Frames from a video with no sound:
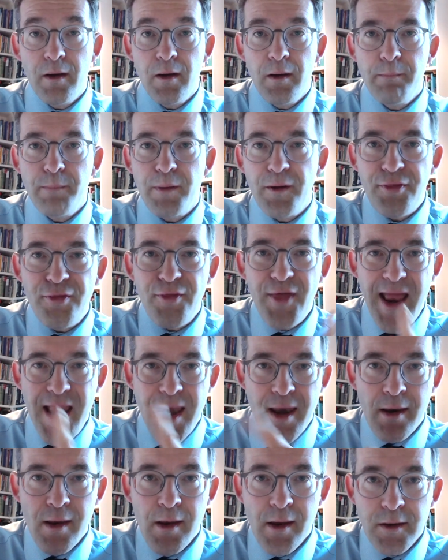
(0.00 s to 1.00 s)
But
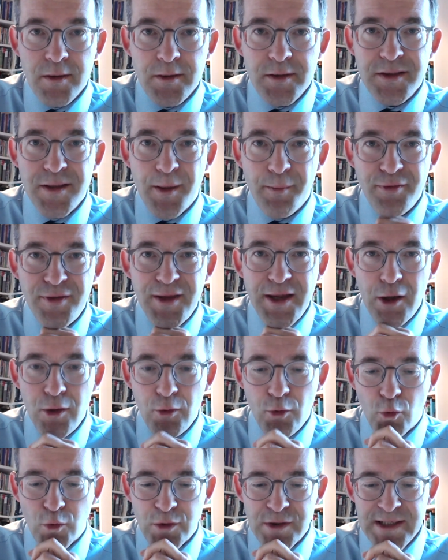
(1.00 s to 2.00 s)
then something
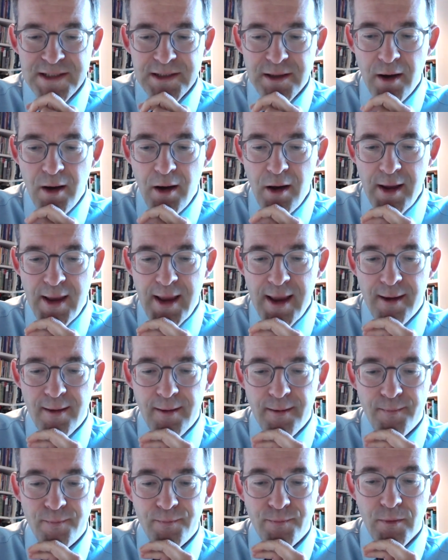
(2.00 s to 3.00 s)
caught his eye.
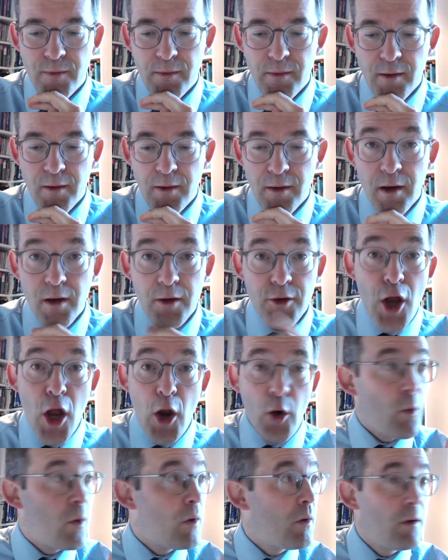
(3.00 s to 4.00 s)

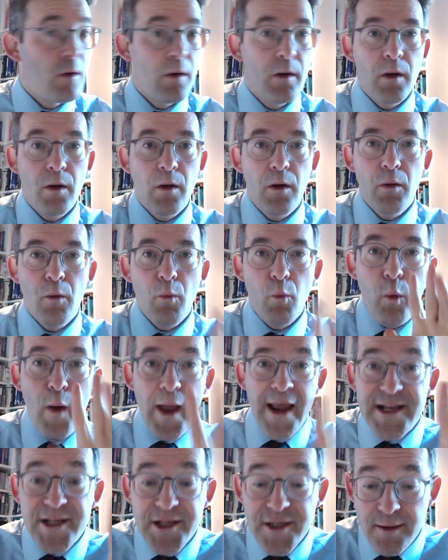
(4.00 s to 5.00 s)
"No,
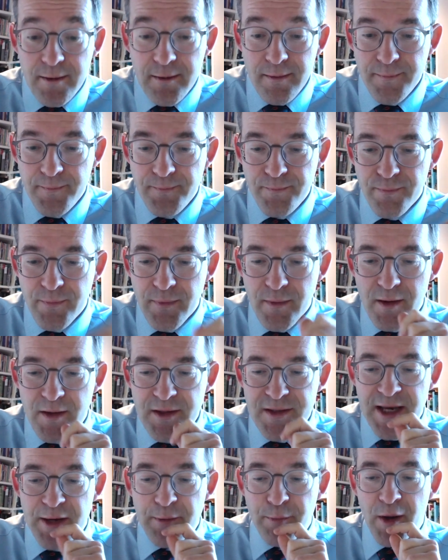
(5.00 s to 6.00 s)
wait,"
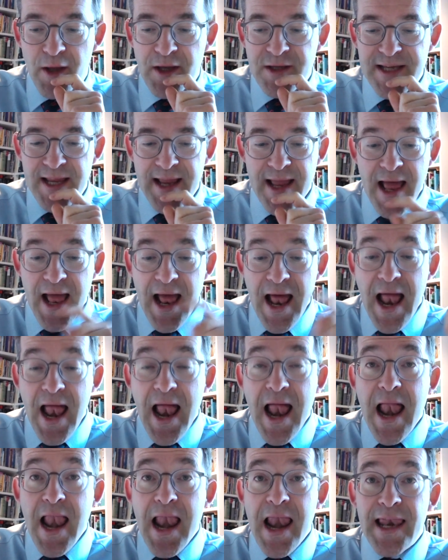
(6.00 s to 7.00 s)
said Percy.
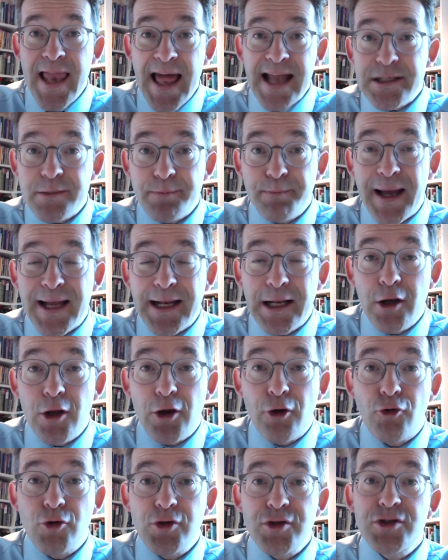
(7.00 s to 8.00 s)
"Let's paddle
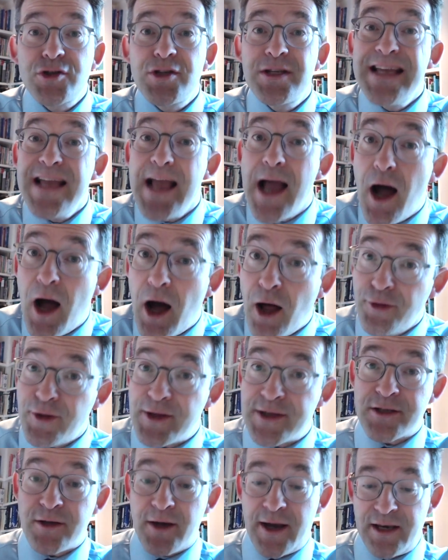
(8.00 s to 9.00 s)
across to the other
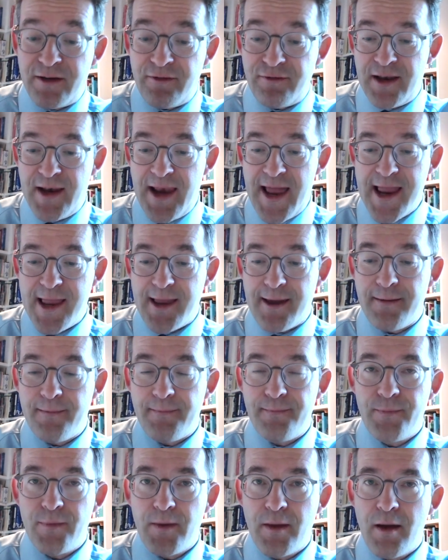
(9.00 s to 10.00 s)
side of the lake.
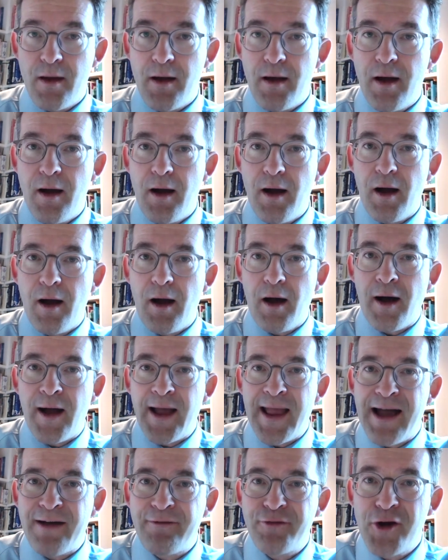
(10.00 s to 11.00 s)
I
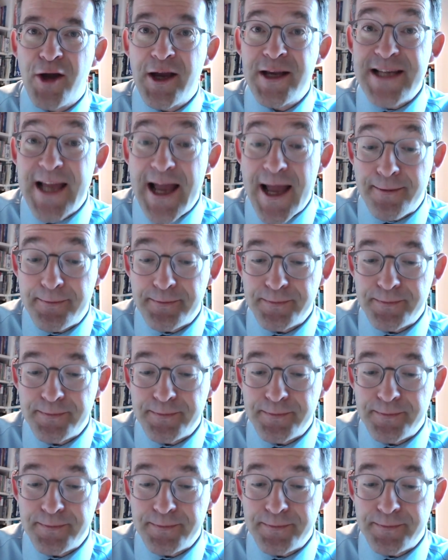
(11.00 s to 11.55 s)
have an idea."